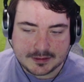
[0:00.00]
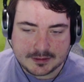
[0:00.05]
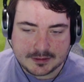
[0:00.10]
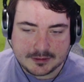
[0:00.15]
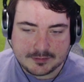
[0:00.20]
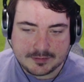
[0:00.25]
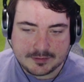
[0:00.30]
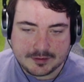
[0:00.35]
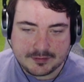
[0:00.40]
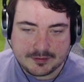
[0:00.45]

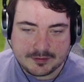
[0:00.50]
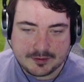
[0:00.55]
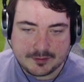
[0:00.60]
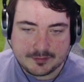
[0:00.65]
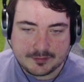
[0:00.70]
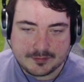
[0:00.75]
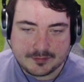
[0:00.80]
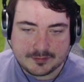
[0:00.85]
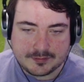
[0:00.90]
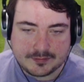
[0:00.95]
Lovely
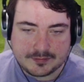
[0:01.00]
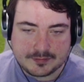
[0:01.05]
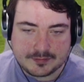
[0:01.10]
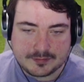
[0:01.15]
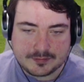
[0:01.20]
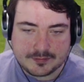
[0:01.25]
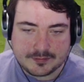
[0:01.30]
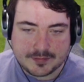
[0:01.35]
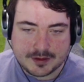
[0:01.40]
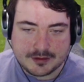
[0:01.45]
from
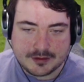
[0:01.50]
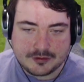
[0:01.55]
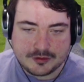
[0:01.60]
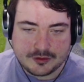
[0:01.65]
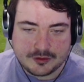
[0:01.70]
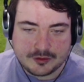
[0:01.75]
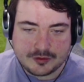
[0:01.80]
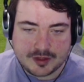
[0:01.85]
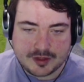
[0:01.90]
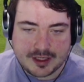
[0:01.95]

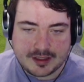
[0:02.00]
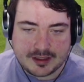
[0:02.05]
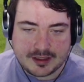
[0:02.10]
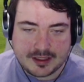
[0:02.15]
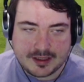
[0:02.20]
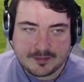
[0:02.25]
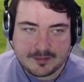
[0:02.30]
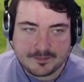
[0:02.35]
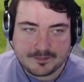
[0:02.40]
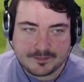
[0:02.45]
Joe
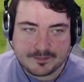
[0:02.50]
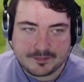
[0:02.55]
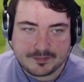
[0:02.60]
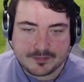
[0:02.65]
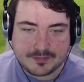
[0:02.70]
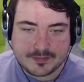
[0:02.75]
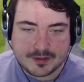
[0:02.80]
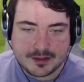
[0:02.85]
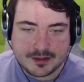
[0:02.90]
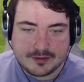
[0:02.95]
Denley.
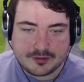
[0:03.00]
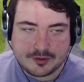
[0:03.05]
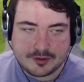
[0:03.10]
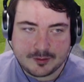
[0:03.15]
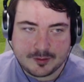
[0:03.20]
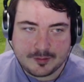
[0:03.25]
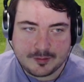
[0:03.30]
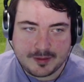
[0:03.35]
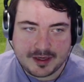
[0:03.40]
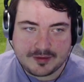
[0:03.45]
He's
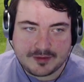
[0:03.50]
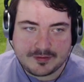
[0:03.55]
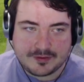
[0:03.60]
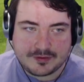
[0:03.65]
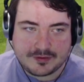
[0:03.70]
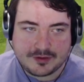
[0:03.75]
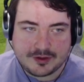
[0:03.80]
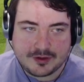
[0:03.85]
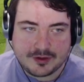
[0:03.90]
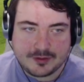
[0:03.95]
coming back for
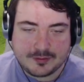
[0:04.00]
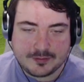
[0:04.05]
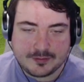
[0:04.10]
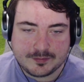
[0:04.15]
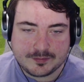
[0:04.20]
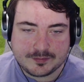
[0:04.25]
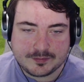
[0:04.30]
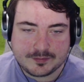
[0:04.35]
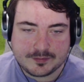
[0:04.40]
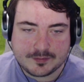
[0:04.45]
two.
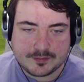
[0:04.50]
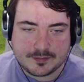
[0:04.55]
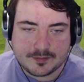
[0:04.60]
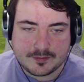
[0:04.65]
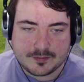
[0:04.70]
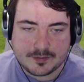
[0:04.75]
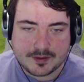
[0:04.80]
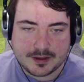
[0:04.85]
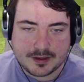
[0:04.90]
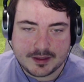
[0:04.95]

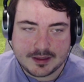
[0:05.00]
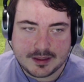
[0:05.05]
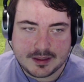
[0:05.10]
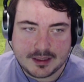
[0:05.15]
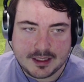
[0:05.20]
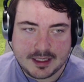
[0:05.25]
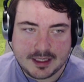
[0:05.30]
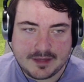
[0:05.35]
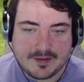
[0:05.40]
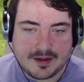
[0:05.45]

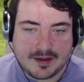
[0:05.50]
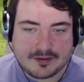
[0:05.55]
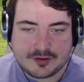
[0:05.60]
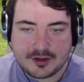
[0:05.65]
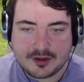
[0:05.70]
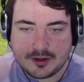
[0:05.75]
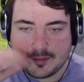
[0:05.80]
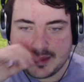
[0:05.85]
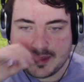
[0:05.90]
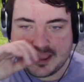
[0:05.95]
And that's
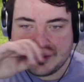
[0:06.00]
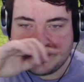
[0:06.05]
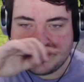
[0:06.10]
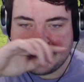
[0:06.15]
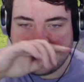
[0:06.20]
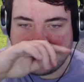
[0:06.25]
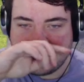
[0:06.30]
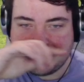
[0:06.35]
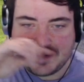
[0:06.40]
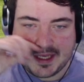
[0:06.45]
going to be his
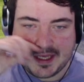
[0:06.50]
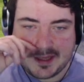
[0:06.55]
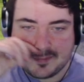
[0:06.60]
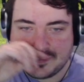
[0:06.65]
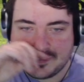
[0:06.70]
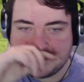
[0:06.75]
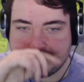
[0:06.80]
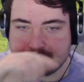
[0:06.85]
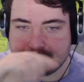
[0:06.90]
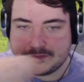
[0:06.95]
50.
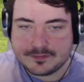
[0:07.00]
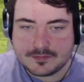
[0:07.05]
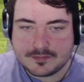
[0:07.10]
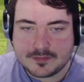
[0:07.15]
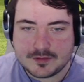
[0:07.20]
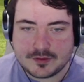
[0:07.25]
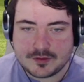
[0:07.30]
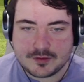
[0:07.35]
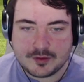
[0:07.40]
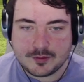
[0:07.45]

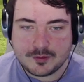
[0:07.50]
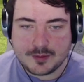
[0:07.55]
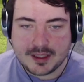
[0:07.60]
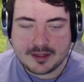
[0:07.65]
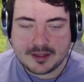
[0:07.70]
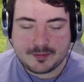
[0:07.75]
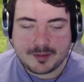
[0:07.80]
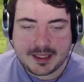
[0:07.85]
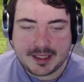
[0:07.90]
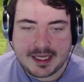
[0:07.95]
so
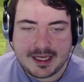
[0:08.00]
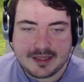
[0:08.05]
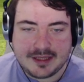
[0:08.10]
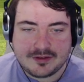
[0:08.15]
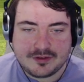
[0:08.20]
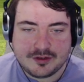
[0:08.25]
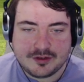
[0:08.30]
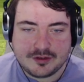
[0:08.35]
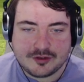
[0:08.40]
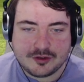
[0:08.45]
well
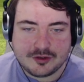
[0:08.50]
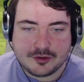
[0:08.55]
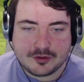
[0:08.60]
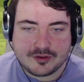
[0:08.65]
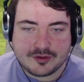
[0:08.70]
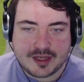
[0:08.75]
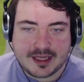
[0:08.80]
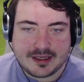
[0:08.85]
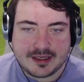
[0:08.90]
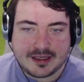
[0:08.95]
played to Joe
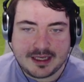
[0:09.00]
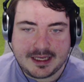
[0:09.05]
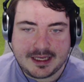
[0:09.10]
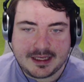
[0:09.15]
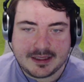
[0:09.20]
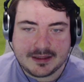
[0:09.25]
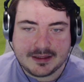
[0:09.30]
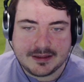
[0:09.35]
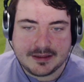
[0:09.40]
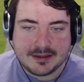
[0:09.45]

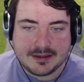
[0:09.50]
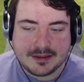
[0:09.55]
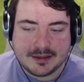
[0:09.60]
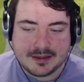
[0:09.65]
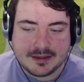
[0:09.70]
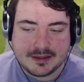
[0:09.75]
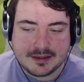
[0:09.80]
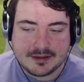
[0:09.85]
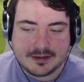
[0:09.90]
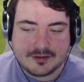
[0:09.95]
Denley.
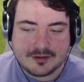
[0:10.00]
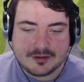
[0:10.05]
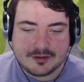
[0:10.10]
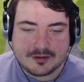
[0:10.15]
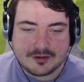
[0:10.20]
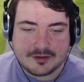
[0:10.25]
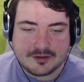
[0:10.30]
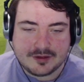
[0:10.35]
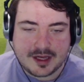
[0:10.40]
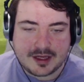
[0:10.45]
And this
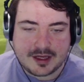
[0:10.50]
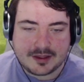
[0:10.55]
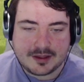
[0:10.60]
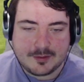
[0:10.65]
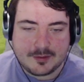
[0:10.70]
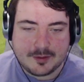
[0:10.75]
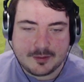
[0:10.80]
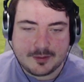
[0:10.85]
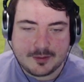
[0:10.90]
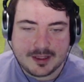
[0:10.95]
is
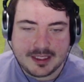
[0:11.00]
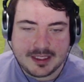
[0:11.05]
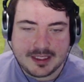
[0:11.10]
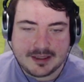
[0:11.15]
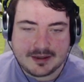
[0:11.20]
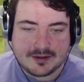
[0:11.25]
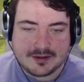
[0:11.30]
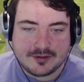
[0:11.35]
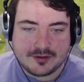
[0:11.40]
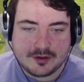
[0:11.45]
exactly what we
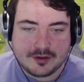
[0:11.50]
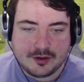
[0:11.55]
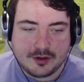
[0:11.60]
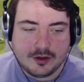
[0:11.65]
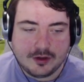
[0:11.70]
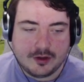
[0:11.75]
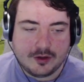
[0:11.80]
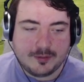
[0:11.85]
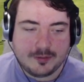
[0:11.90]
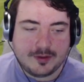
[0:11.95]
needed.
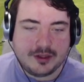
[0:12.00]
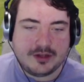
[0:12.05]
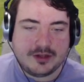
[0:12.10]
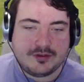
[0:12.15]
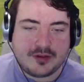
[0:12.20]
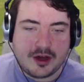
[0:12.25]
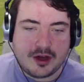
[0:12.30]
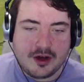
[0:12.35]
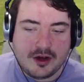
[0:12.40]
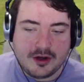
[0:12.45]
oh, but
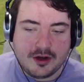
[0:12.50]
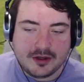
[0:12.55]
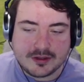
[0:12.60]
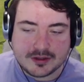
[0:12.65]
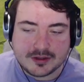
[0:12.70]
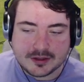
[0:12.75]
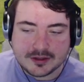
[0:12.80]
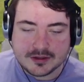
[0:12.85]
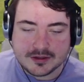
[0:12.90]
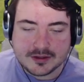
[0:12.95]
he's
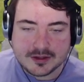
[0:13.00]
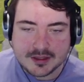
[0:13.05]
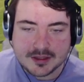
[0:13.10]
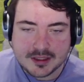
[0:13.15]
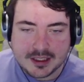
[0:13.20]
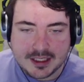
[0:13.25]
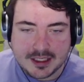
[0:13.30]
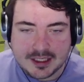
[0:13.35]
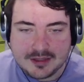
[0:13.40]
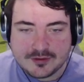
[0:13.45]
gone!
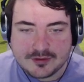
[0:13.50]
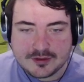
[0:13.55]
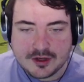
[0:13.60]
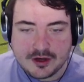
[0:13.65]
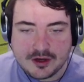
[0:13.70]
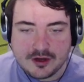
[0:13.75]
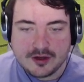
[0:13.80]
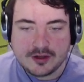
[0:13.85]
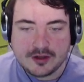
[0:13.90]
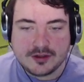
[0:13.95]
He's
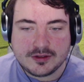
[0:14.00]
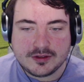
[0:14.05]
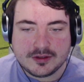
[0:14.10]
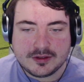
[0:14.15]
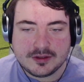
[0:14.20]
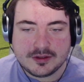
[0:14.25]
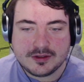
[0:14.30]
gone!